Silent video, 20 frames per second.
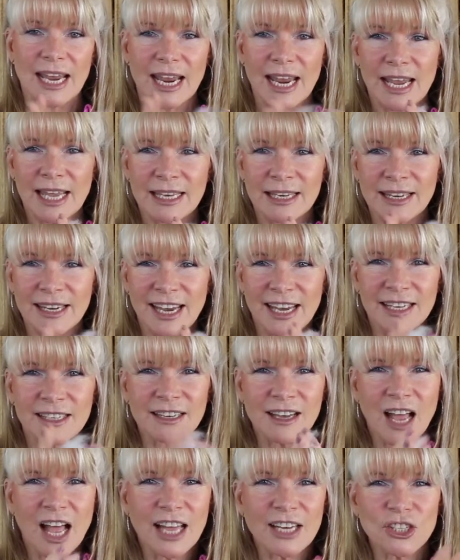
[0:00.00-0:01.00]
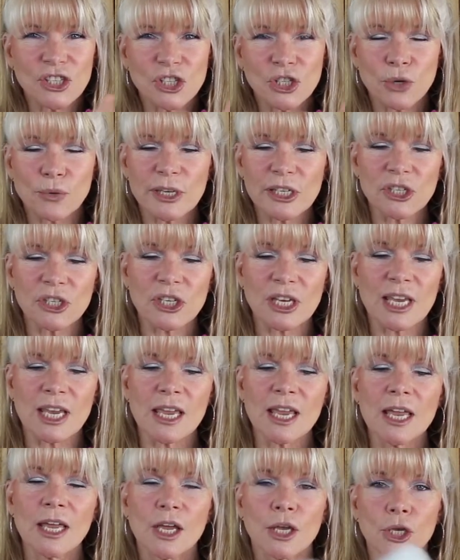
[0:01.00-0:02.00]
and kind of
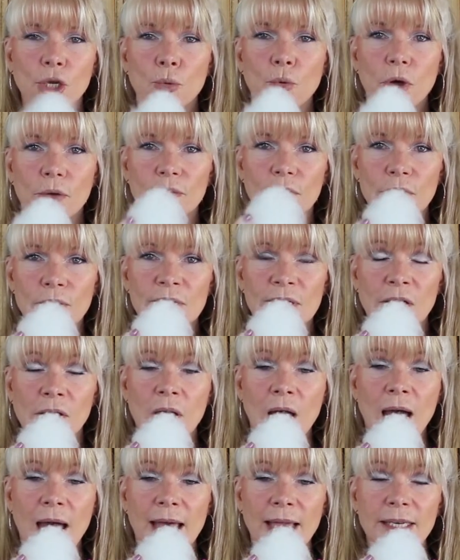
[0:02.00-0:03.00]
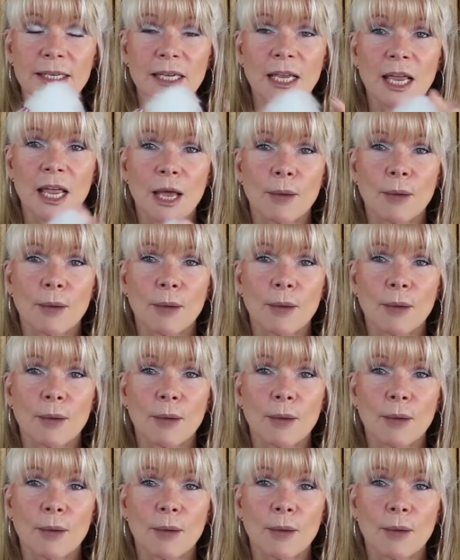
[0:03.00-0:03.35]
squishy, you won't use a lot.